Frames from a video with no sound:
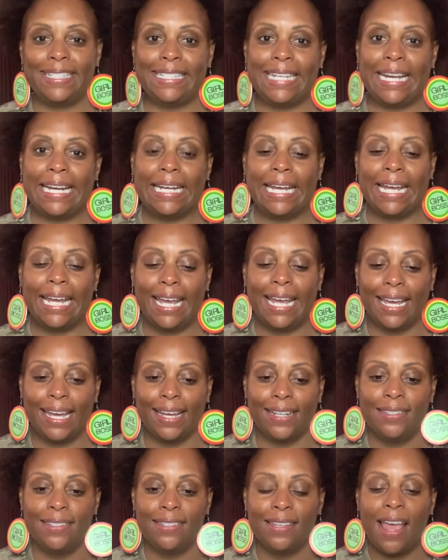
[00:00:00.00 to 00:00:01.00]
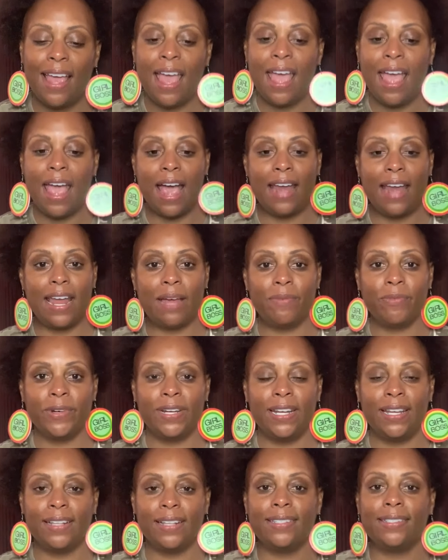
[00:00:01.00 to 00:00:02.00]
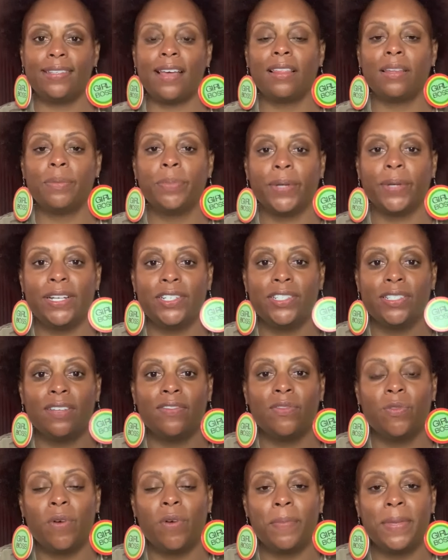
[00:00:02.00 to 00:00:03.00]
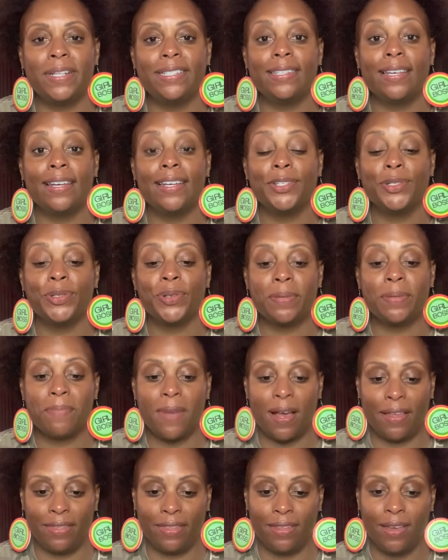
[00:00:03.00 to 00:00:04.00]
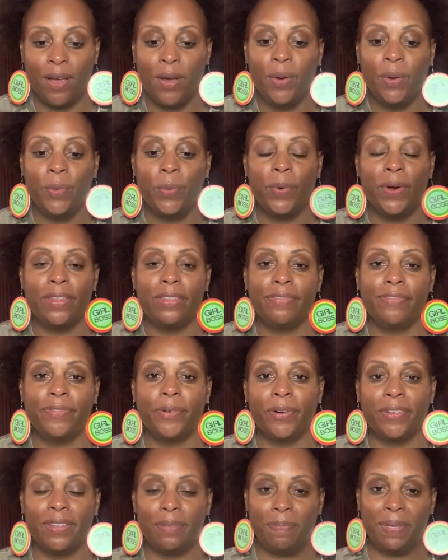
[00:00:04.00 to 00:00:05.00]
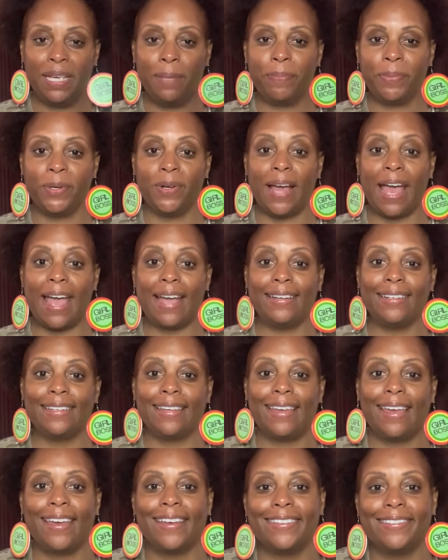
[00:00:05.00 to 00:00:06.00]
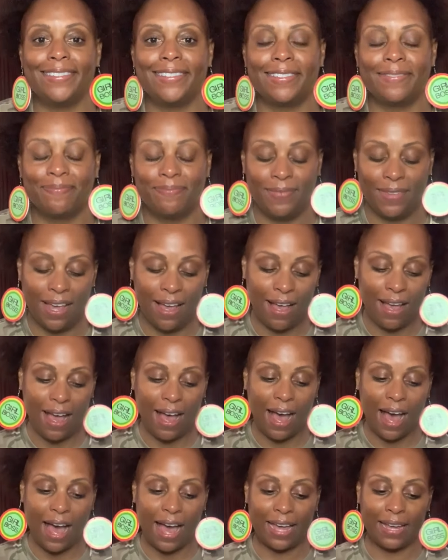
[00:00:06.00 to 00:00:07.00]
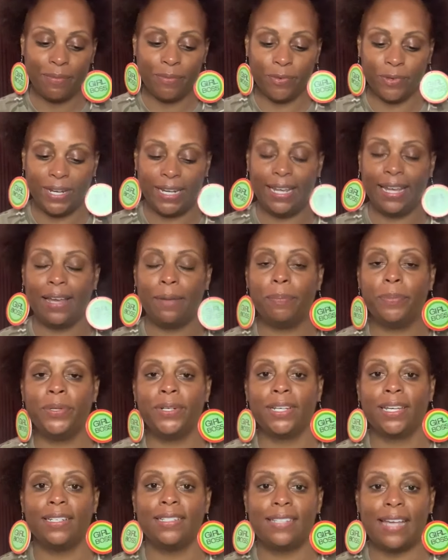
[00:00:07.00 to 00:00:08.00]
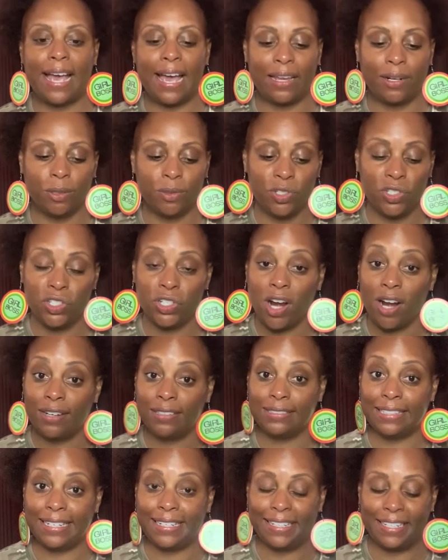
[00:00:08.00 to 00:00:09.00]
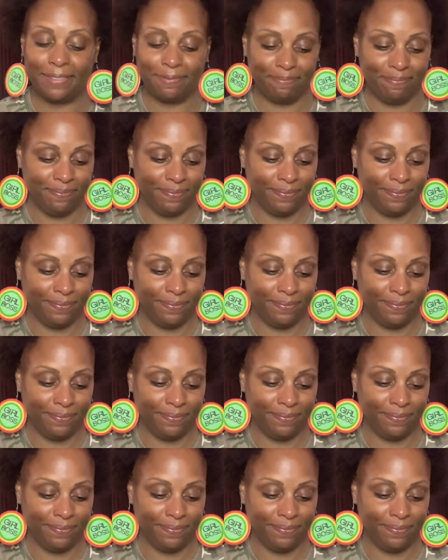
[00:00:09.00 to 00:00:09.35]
Dana Higgins, and I'm reading in celebration of Women's History Month with For the People and Kids. I am reading a book entitled Shark Lady